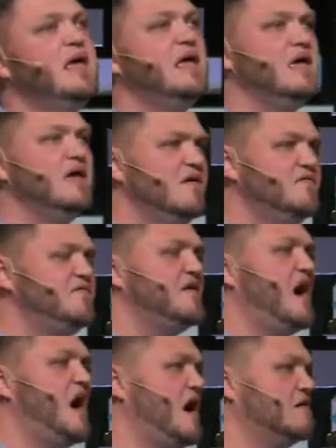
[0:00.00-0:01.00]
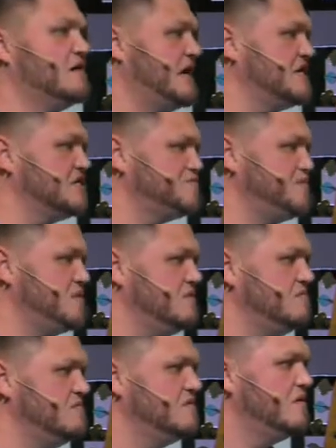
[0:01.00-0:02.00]
If our gospel
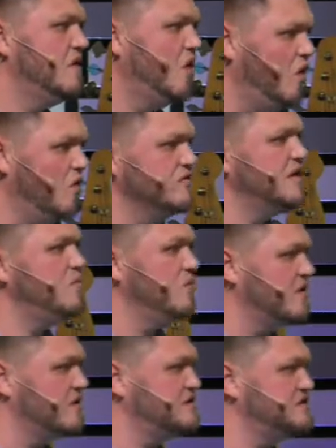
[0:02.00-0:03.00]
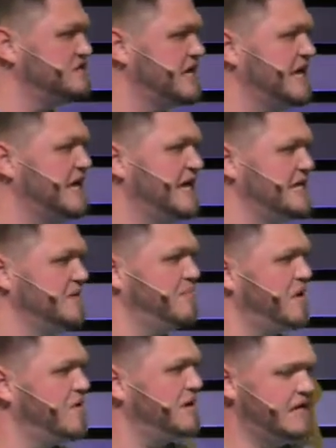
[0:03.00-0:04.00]
only works in
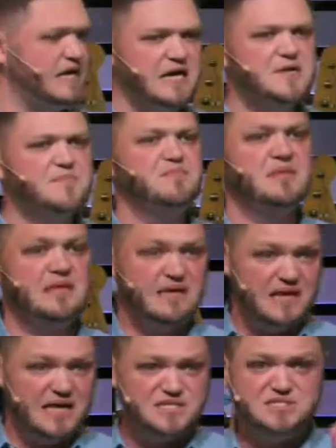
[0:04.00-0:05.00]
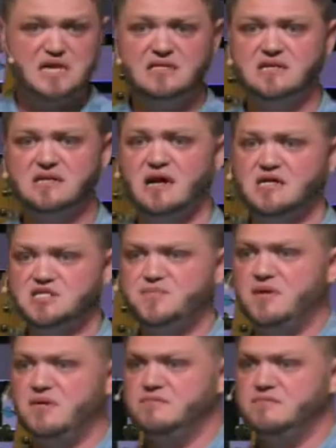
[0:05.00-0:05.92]
America, it's not the gospel.